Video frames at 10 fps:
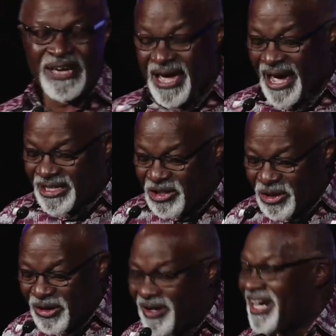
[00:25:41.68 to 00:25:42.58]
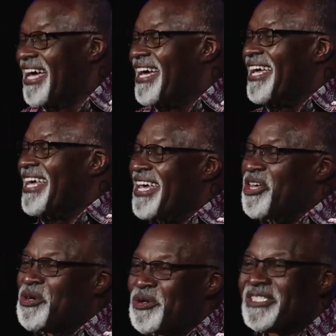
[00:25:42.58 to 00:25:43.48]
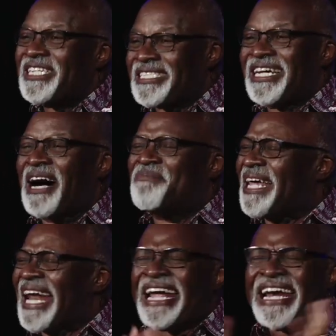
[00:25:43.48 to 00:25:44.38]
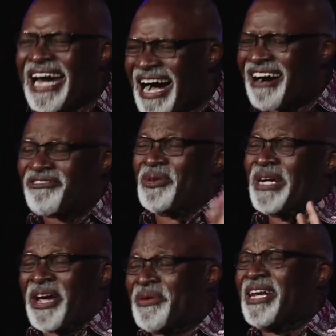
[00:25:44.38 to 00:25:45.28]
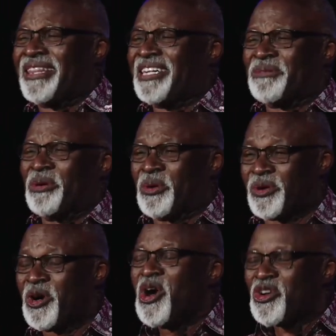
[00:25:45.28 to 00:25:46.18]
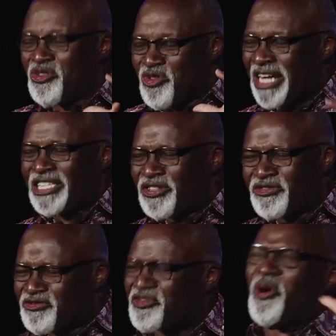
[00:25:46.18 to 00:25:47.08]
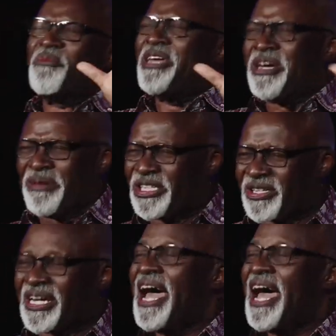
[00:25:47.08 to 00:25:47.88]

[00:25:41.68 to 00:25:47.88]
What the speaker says: And so he used a term that I loved when I read that book, transforming mission.